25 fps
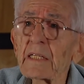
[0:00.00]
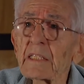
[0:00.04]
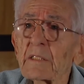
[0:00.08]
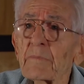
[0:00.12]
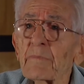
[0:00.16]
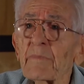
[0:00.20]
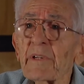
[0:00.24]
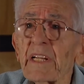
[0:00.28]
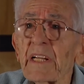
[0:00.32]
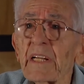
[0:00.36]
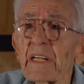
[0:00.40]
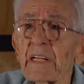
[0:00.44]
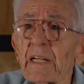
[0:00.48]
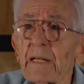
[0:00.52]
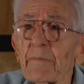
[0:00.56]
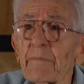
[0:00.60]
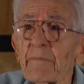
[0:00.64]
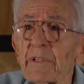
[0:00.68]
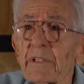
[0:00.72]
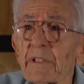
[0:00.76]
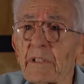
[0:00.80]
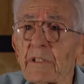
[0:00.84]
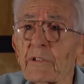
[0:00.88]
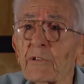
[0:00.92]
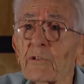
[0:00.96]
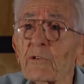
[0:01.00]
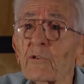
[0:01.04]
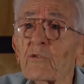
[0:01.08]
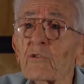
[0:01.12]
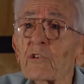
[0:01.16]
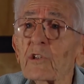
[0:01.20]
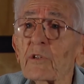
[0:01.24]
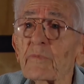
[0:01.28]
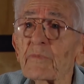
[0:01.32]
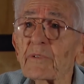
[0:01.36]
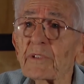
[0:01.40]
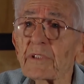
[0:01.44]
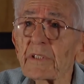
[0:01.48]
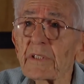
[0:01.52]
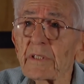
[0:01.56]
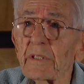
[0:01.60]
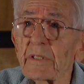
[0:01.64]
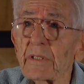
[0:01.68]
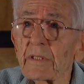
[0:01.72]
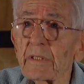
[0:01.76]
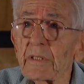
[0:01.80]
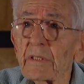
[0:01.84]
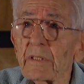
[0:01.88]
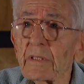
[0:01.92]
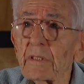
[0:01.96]
to split it up into 2 groups,
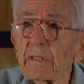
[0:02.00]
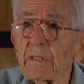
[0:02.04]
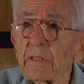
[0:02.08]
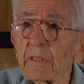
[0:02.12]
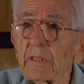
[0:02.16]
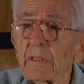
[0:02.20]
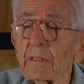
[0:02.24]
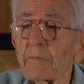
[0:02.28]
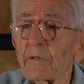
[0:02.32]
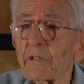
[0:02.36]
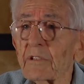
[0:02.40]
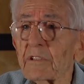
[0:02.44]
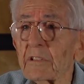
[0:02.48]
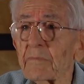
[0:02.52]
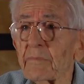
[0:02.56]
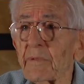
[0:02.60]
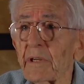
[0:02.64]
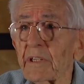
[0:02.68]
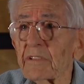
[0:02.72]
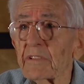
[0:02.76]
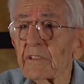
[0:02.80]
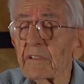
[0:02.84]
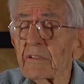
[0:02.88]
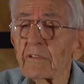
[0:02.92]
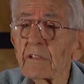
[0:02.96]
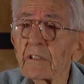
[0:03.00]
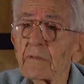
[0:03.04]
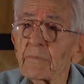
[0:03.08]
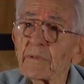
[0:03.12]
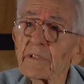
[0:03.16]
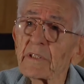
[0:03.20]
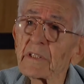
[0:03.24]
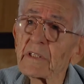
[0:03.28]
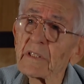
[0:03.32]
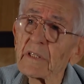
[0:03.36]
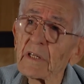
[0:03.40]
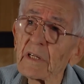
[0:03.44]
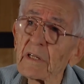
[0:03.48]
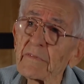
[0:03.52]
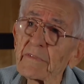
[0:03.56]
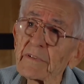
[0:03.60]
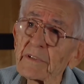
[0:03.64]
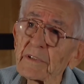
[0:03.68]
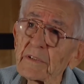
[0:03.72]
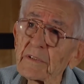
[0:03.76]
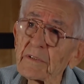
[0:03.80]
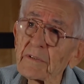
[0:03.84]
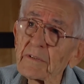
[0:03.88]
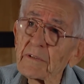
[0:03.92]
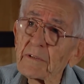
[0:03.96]
the motion picture group and the
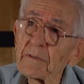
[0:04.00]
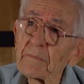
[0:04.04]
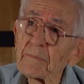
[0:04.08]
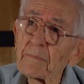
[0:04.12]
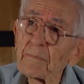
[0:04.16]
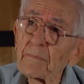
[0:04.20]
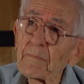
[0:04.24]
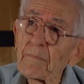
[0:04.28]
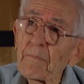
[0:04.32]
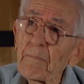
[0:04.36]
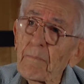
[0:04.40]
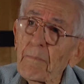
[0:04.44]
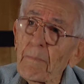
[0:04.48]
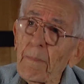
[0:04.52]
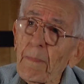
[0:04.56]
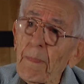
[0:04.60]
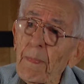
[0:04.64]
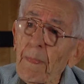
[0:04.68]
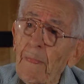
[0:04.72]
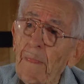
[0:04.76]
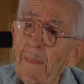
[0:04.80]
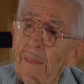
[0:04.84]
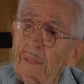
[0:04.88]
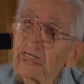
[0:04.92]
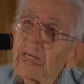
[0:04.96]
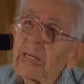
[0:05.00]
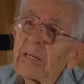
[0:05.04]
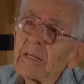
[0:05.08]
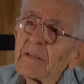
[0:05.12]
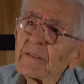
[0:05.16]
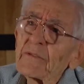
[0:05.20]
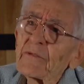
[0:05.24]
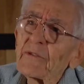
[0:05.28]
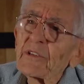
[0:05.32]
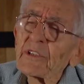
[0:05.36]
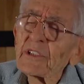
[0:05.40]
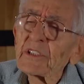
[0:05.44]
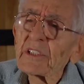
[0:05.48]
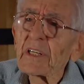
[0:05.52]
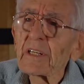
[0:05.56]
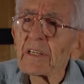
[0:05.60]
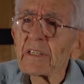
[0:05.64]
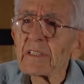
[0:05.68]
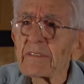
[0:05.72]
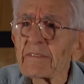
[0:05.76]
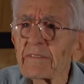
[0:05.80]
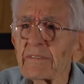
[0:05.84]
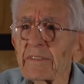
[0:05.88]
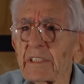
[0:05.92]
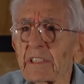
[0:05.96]
television group. And as a
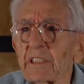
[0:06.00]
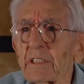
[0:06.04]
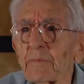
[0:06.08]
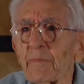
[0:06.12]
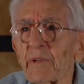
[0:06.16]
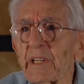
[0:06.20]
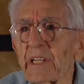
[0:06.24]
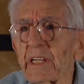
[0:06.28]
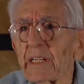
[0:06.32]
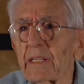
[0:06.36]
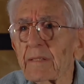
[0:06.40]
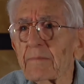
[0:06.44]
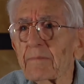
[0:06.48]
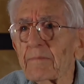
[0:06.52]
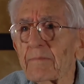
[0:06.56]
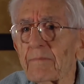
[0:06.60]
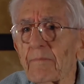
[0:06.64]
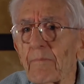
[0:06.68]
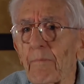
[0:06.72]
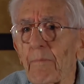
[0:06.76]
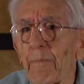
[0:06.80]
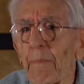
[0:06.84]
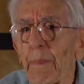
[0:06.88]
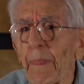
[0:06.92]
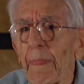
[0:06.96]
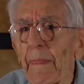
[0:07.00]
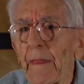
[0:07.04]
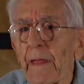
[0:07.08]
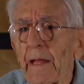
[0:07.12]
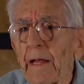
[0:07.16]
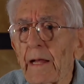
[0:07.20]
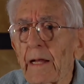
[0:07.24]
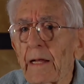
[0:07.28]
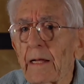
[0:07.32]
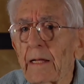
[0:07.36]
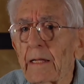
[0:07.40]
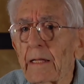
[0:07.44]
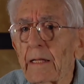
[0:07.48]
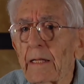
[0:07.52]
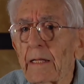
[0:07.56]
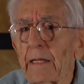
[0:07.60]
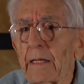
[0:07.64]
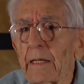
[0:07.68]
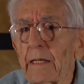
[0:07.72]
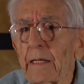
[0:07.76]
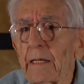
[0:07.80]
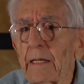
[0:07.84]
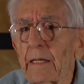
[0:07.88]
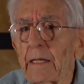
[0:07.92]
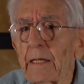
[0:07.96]
result of the split up,
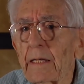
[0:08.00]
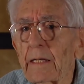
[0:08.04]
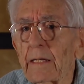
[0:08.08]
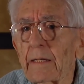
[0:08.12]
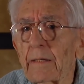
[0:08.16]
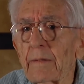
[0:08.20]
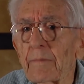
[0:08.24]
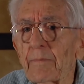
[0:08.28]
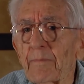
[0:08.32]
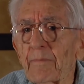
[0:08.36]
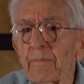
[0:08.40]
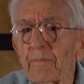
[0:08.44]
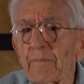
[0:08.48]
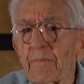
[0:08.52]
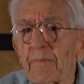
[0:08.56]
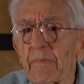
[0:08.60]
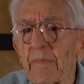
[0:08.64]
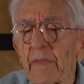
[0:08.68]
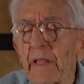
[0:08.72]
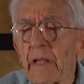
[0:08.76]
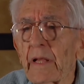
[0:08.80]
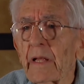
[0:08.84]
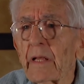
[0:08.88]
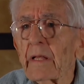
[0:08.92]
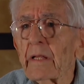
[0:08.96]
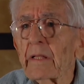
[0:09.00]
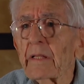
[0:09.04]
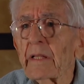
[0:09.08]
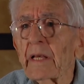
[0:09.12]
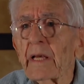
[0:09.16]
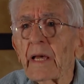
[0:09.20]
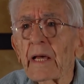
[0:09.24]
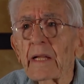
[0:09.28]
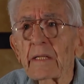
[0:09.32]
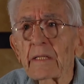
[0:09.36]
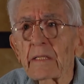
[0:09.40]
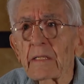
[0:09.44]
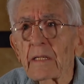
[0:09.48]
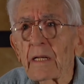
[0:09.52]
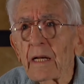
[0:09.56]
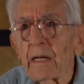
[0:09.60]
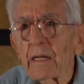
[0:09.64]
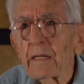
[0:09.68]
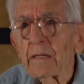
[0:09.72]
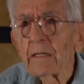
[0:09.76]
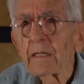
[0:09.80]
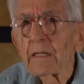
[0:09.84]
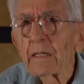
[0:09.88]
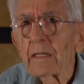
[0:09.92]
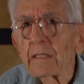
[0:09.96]
they had
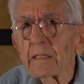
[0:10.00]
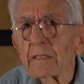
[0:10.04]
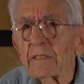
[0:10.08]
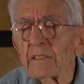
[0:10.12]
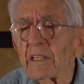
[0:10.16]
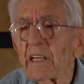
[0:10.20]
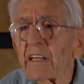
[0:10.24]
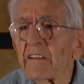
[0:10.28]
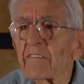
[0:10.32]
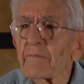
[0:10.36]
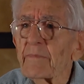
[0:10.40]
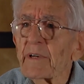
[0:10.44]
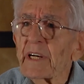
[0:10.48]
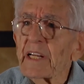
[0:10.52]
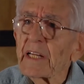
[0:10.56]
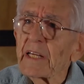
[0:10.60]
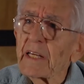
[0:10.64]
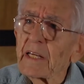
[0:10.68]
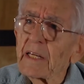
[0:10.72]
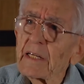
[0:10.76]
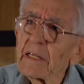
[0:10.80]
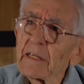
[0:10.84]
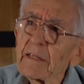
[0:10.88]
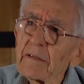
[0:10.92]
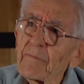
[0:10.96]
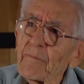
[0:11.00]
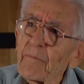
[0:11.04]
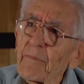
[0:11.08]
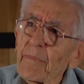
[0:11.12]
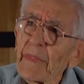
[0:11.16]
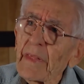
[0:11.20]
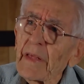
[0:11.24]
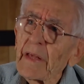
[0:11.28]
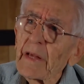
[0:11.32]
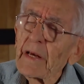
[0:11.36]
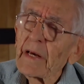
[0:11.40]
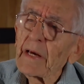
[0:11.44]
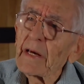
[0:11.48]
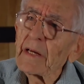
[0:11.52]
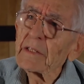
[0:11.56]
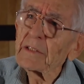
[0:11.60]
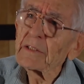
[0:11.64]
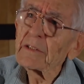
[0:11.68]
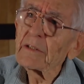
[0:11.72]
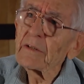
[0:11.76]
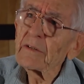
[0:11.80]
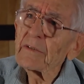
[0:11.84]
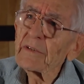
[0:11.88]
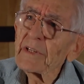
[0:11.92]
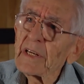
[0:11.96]
to save money. And
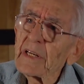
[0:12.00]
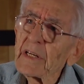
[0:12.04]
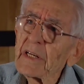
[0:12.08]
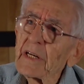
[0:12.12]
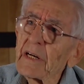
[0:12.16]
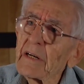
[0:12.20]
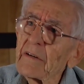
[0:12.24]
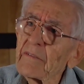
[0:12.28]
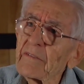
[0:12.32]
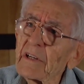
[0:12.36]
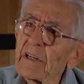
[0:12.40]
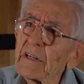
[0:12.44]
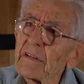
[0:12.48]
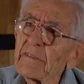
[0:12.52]
so they got rid